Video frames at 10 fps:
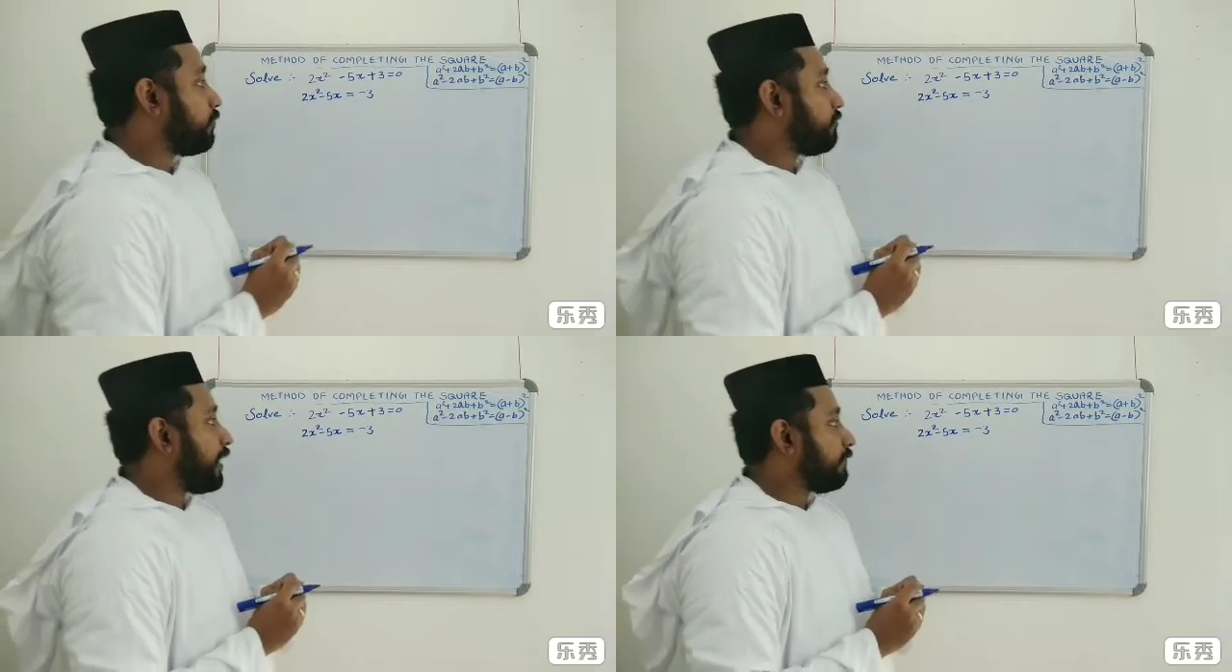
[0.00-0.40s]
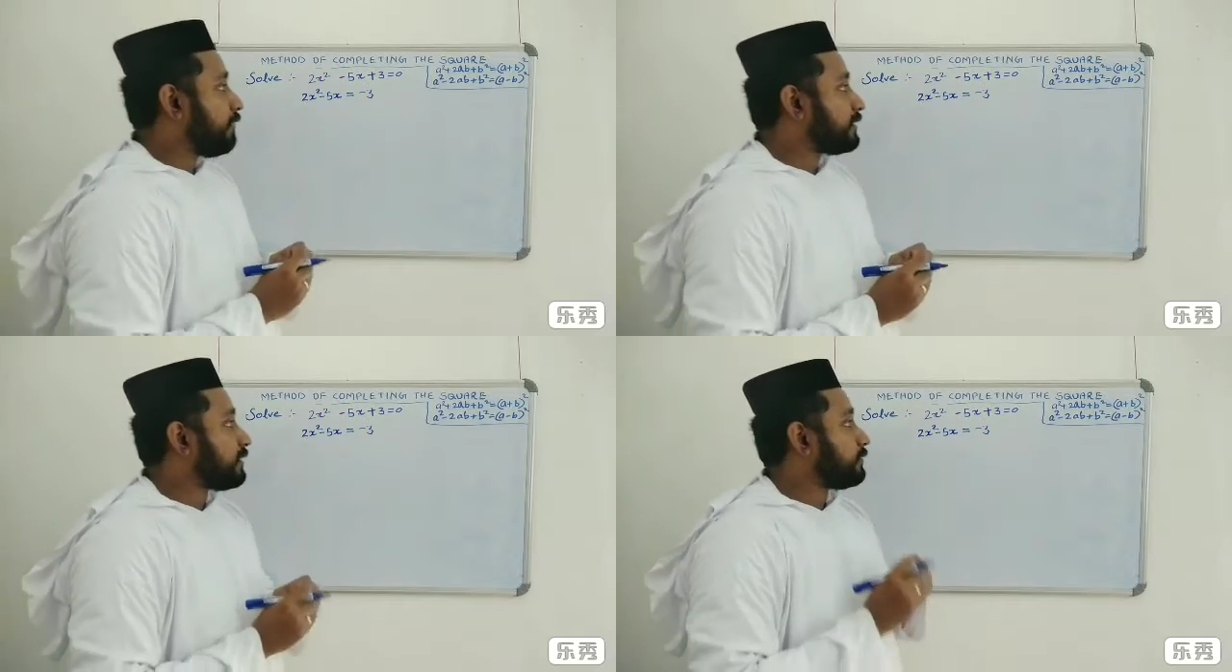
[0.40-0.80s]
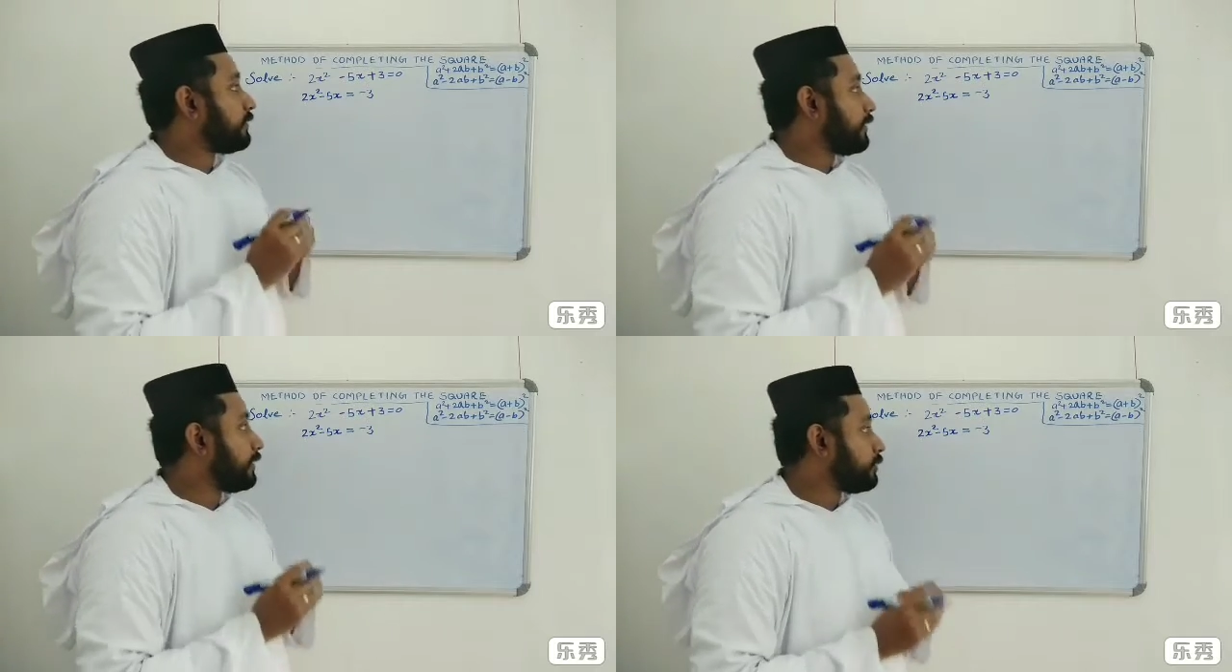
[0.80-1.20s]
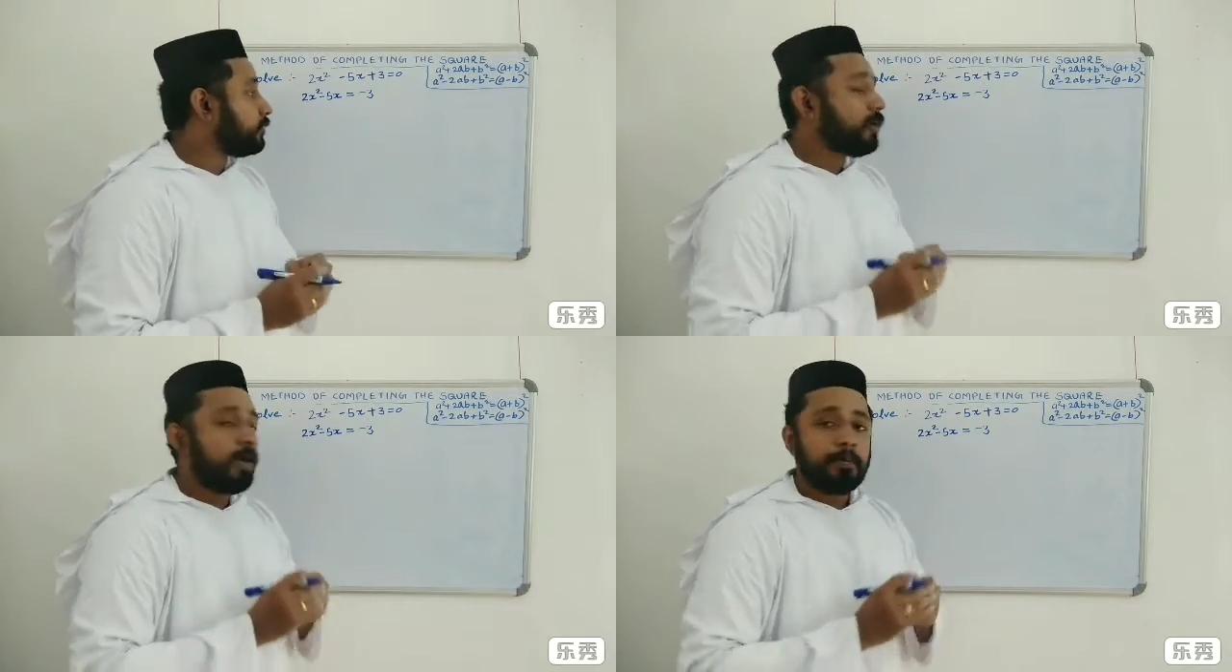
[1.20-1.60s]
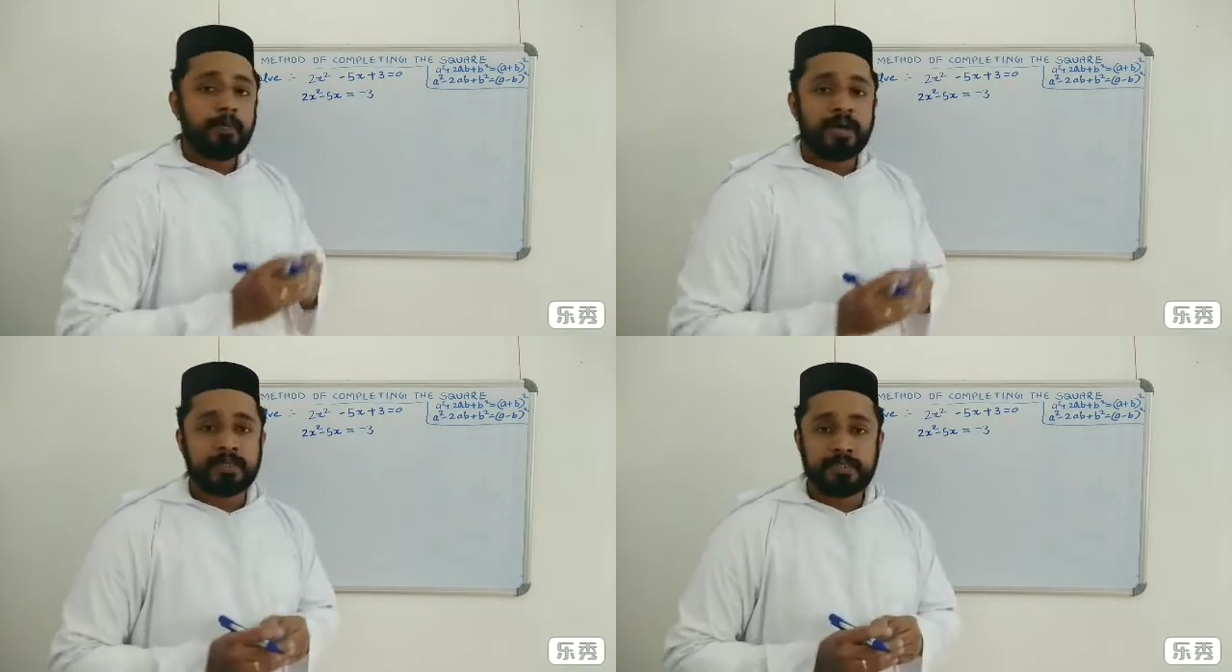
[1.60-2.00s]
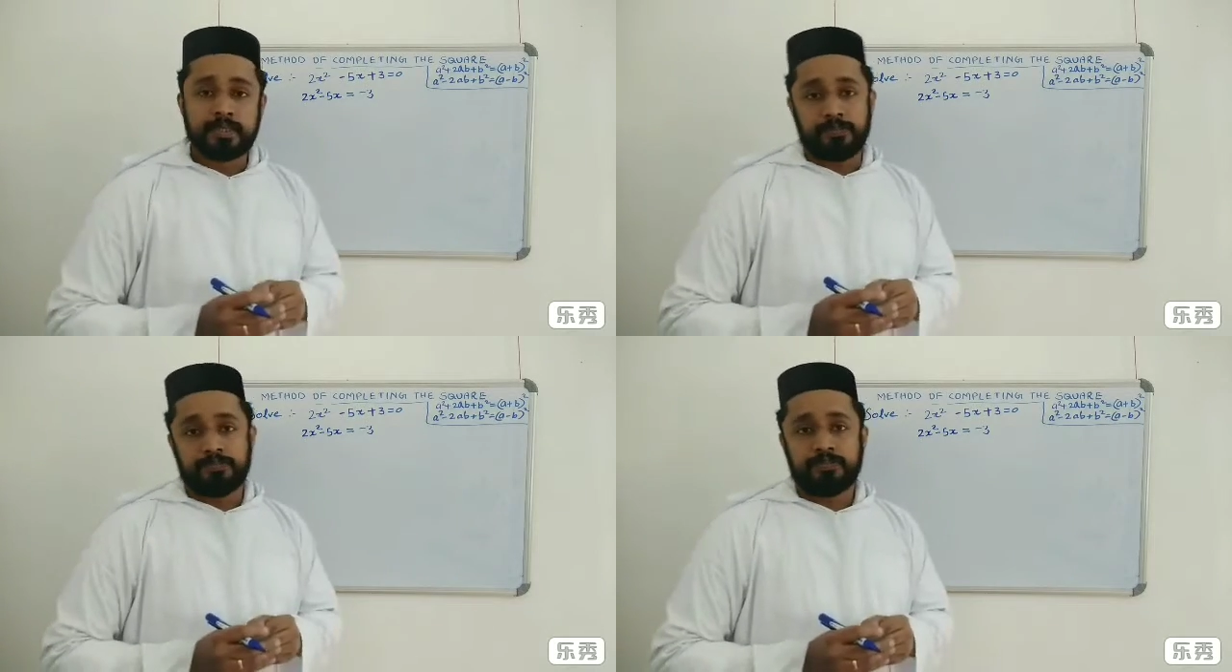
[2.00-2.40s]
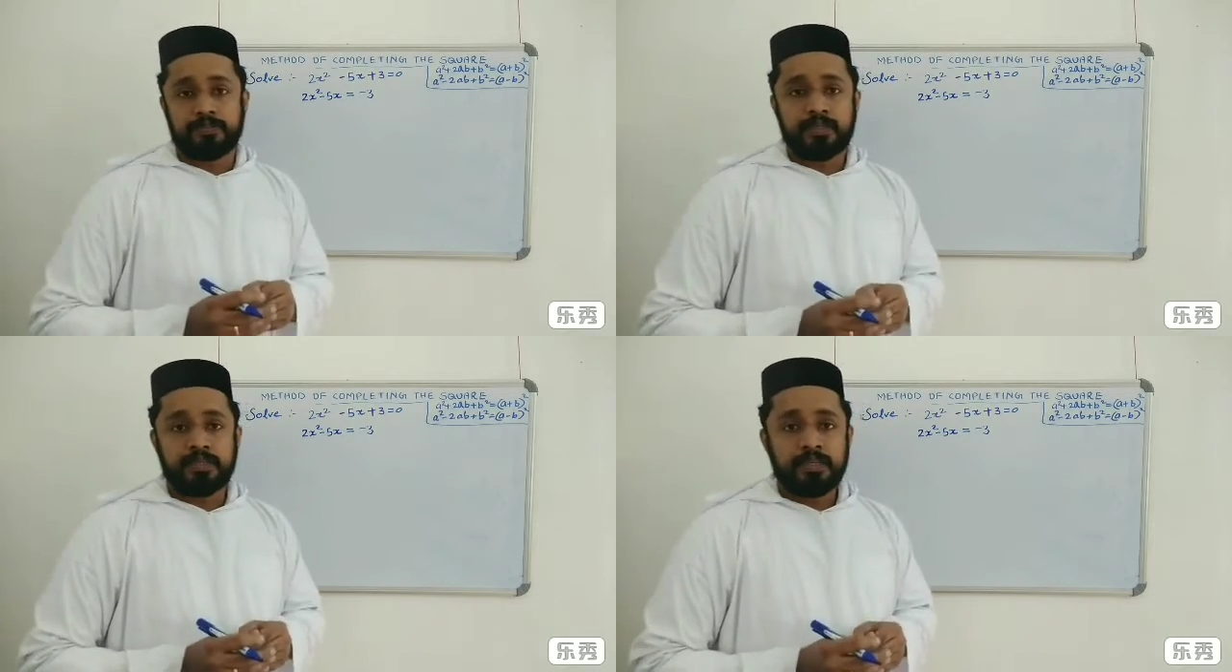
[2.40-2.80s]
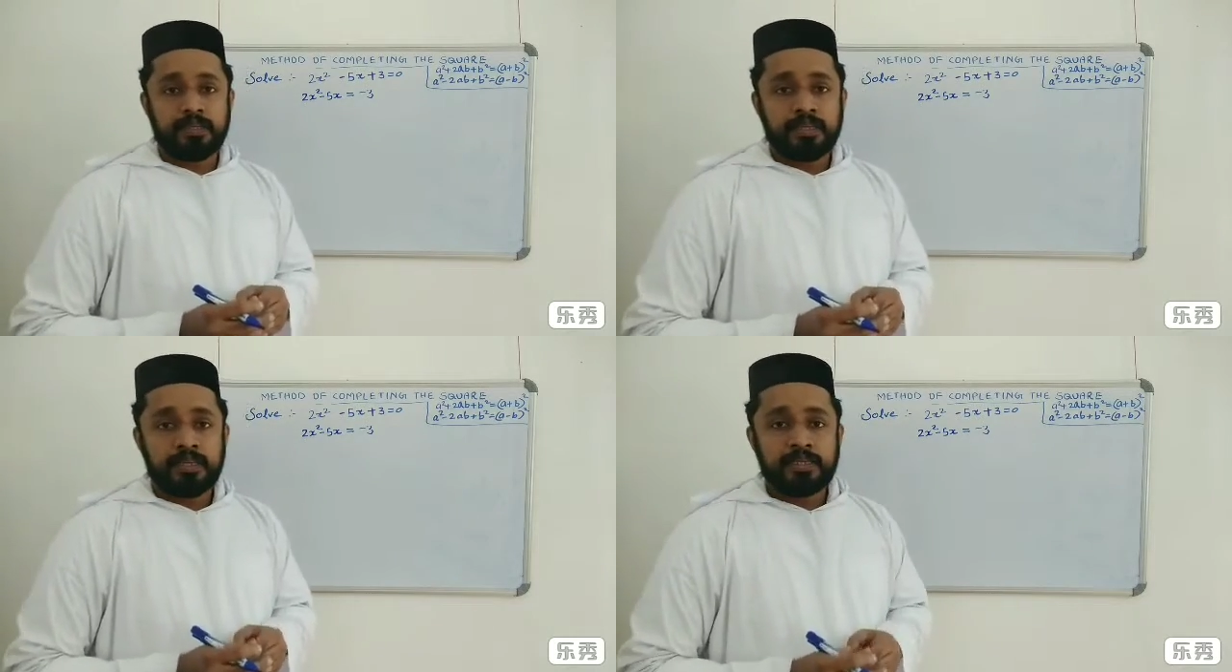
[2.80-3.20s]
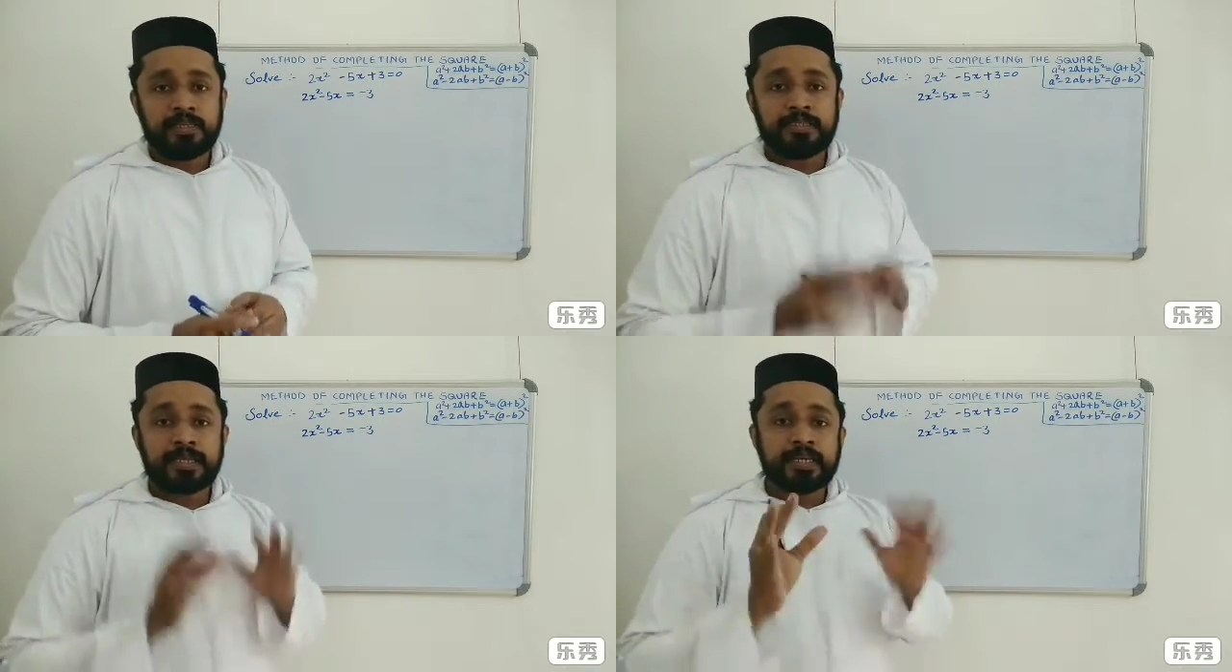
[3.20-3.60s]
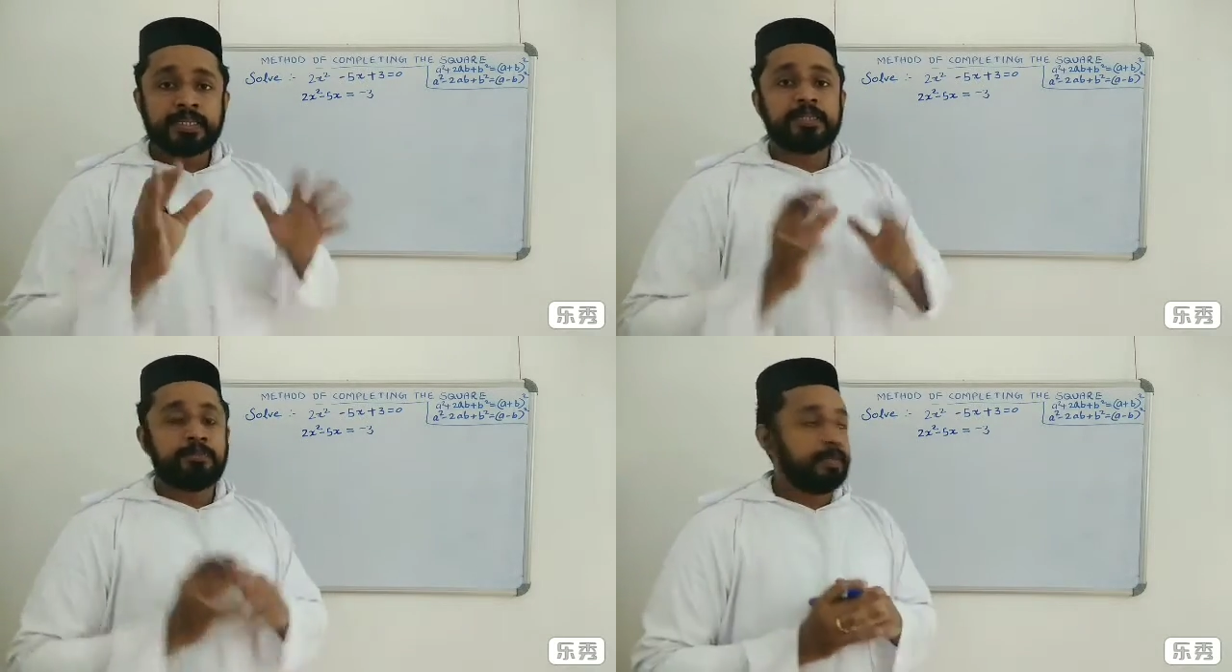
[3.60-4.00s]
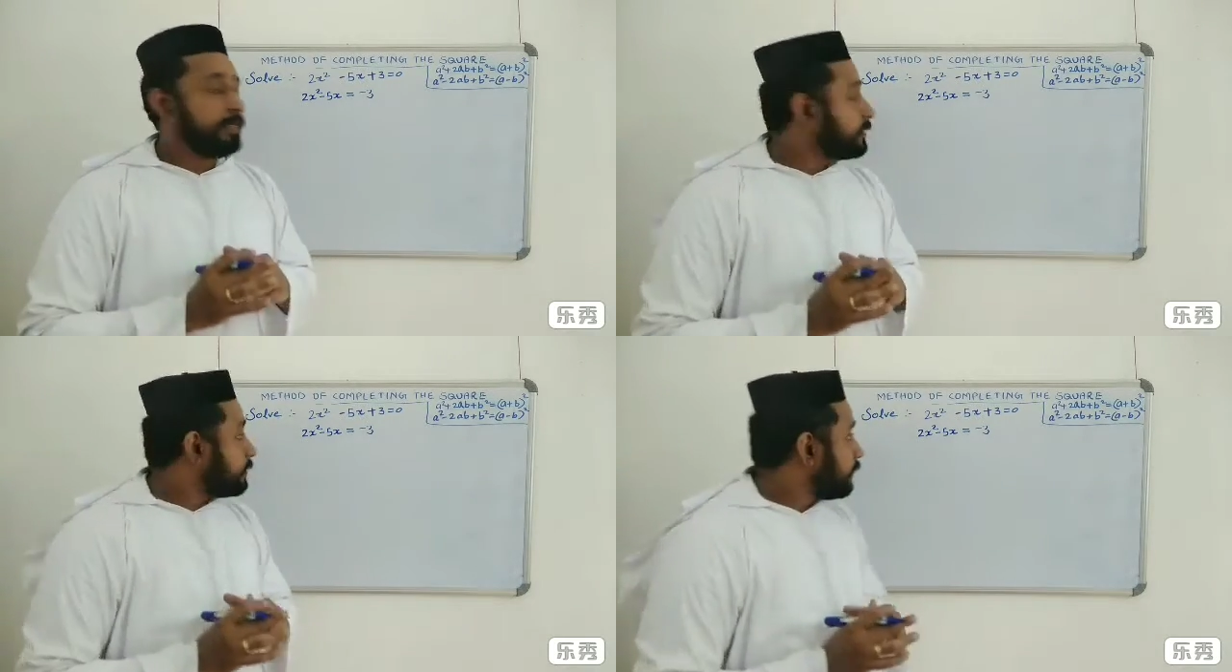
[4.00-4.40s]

5x is equal to minus 3. The second step is